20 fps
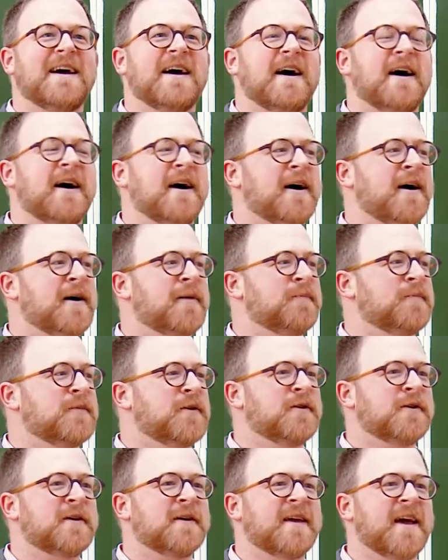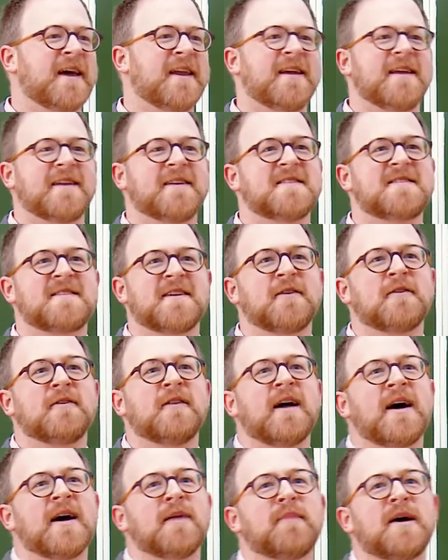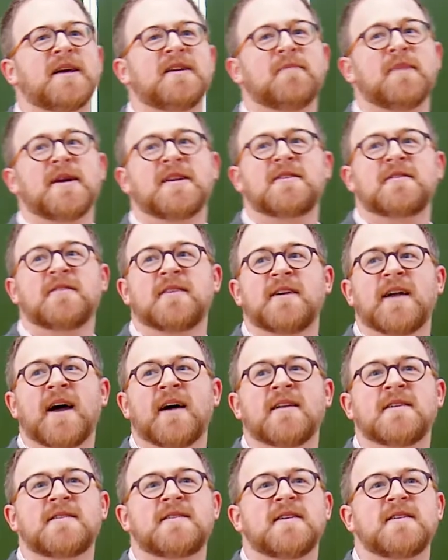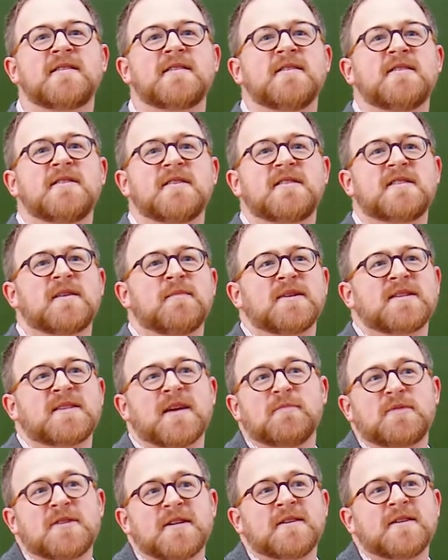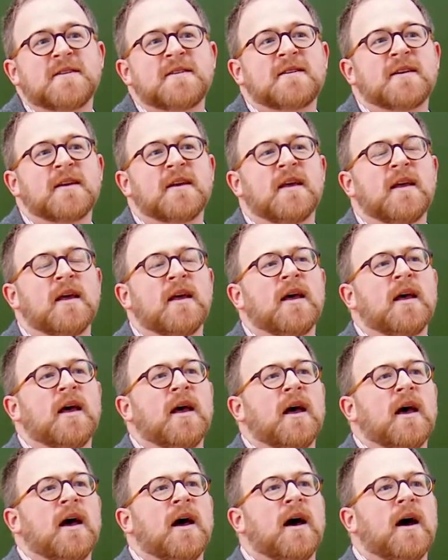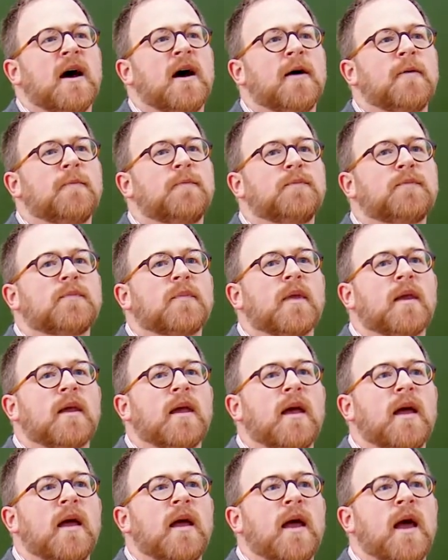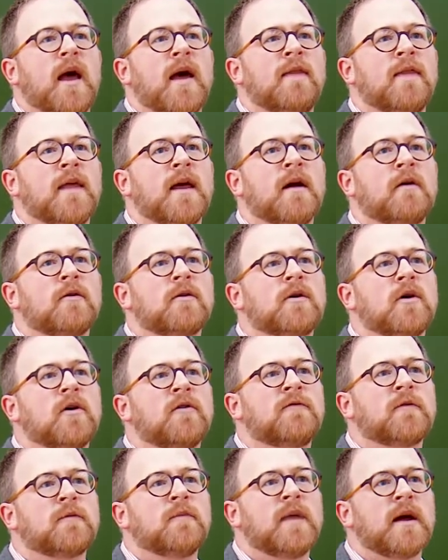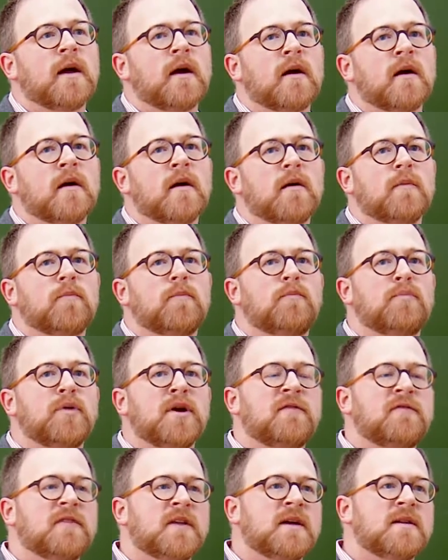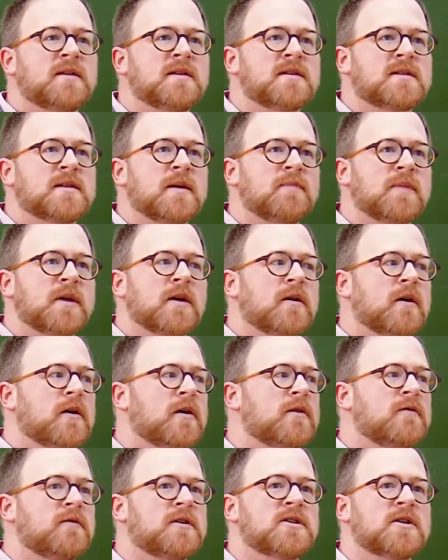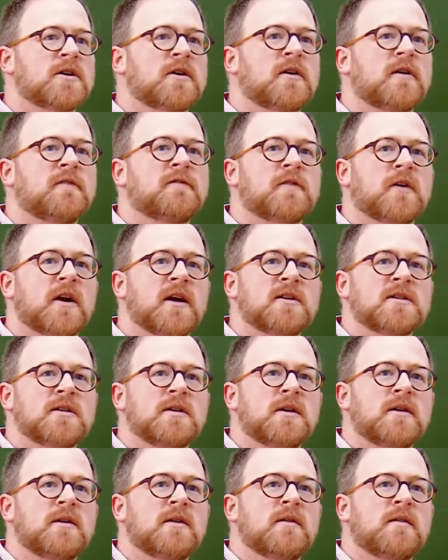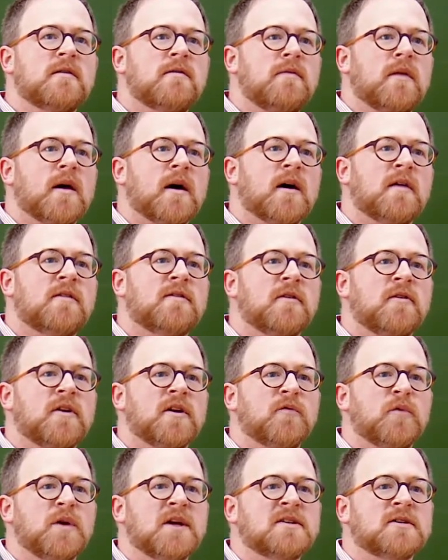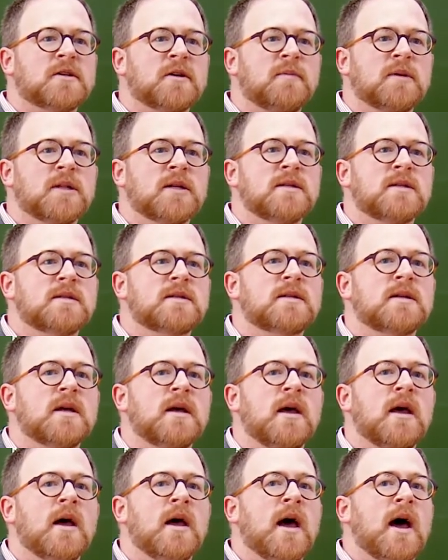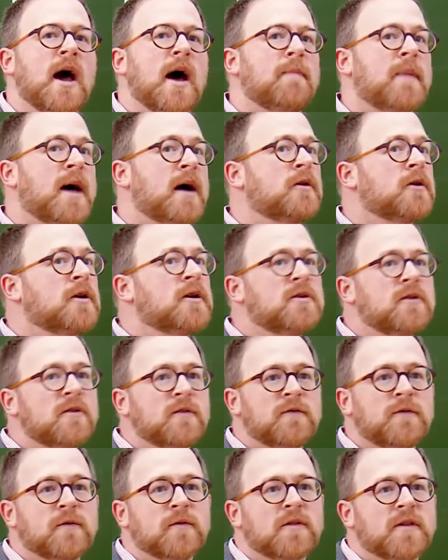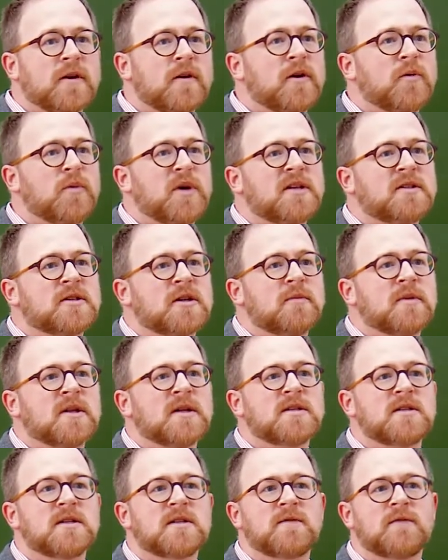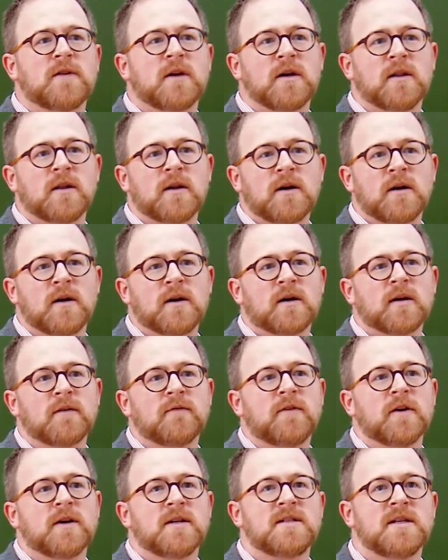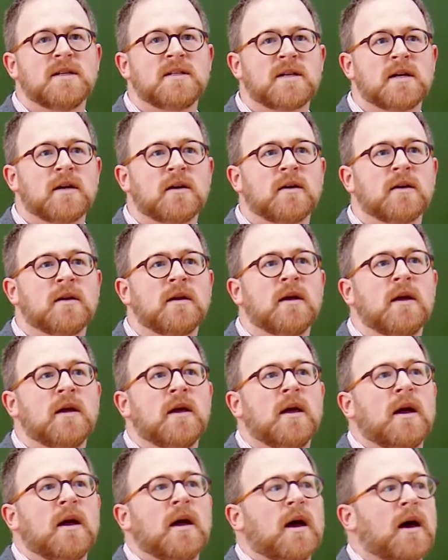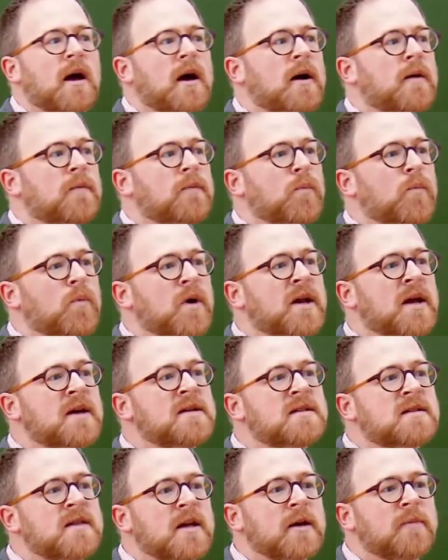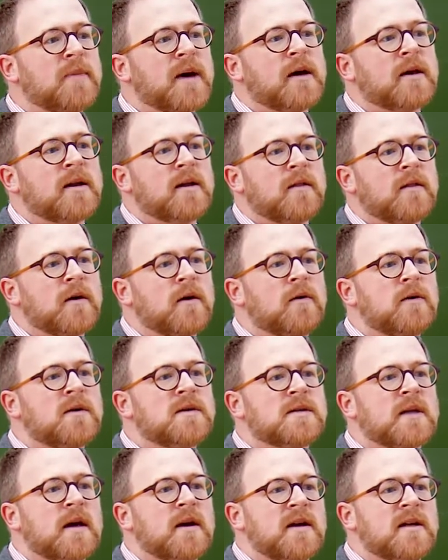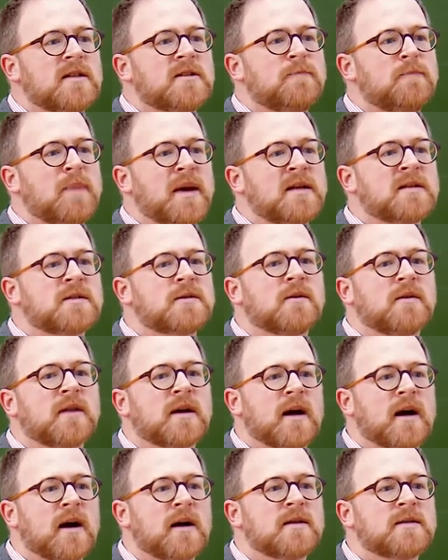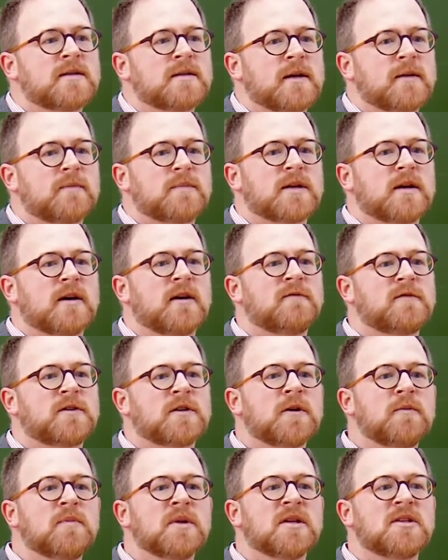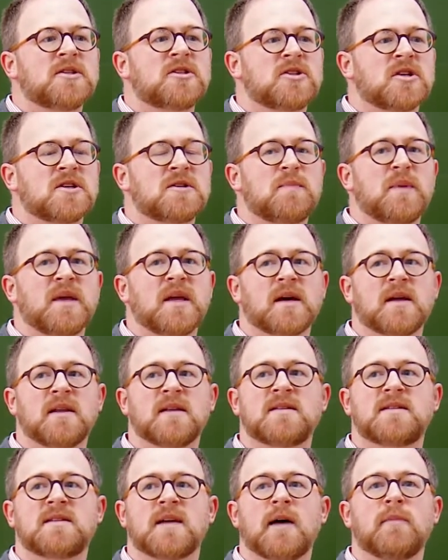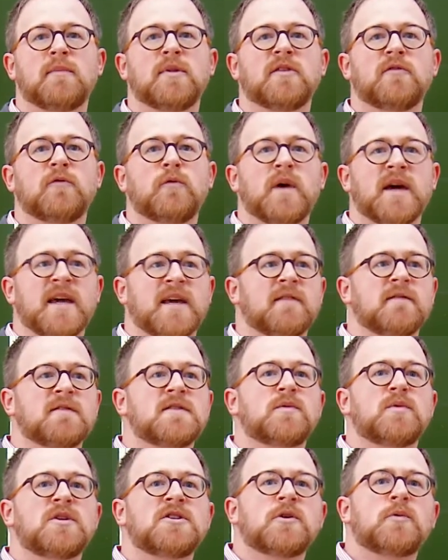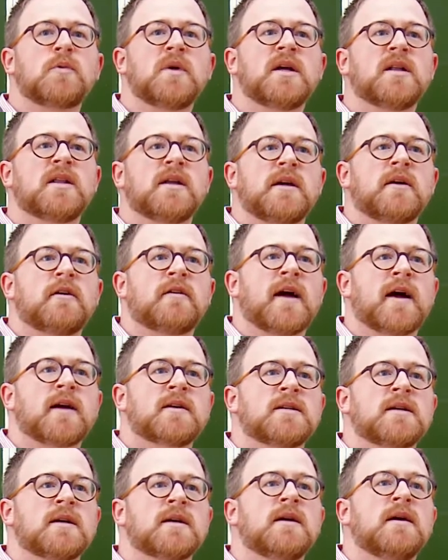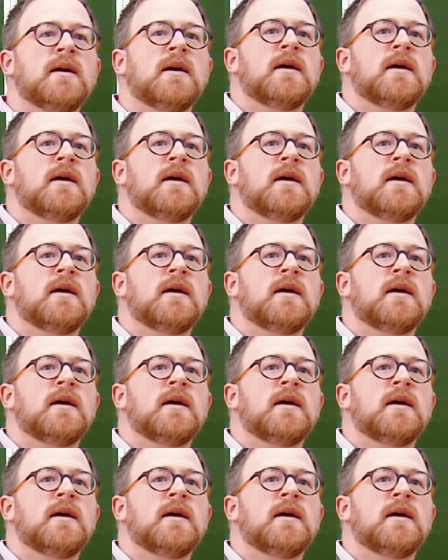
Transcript: You can get it in a single line by dimensional analysis and just some assumptions. And then I'll go from there briefly into something called Oreshnikov-Frightenin theory of weak turbulence. I'm not going to do the full theory of weak turbulence. It's very long, very detailed. One nice thing about it, though, is that it's based on the concept of turbulence just being an ensemble of waves, which are weakly interacting.